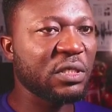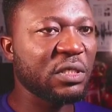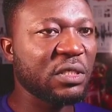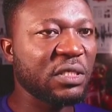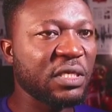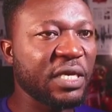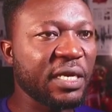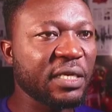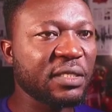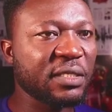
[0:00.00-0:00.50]

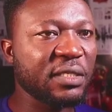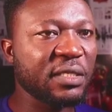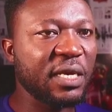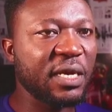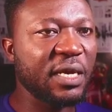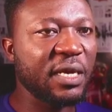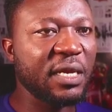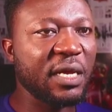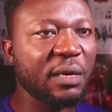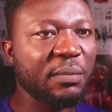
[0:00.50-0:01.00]
text,
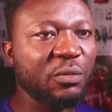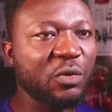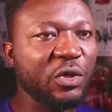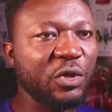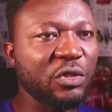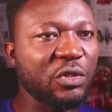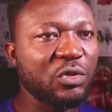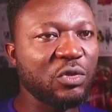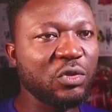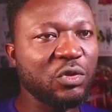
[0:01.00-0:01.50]
and I'm
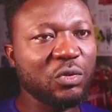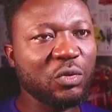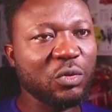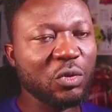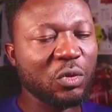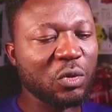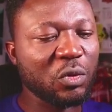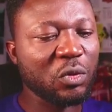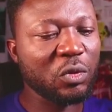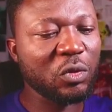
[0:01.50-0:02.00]
going to
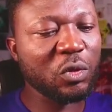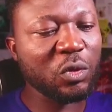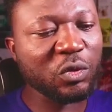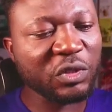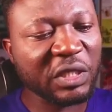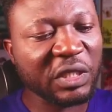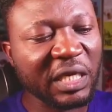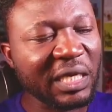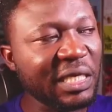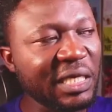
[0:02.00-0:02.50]
close
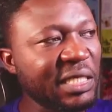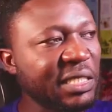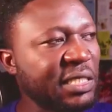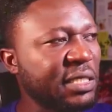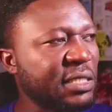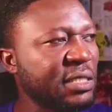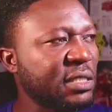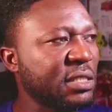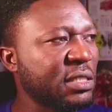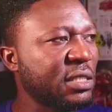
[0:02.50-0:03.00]
the
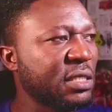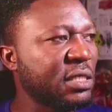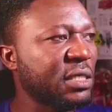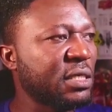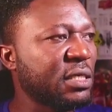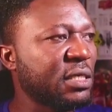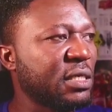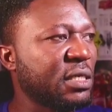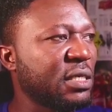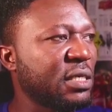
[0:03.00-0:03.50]
leading
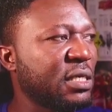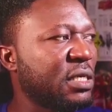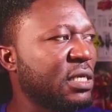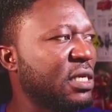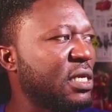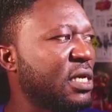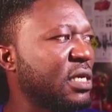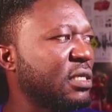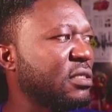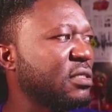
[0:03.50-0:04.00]

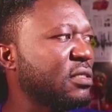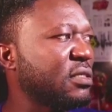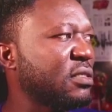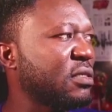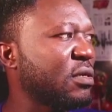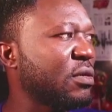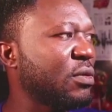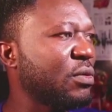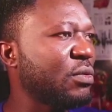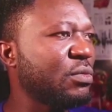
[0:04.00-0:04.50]
like
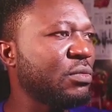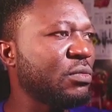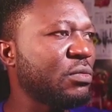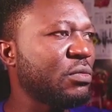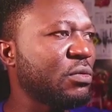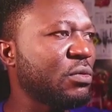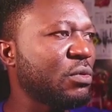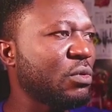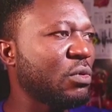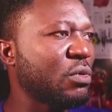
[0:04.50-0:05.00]
so.
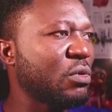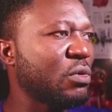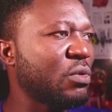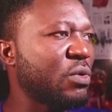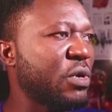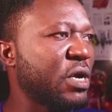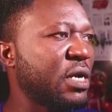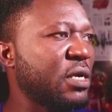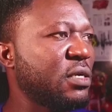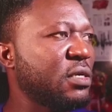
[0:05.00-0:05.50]

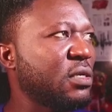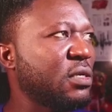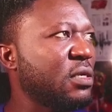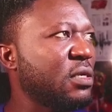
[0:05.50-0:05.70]
All right,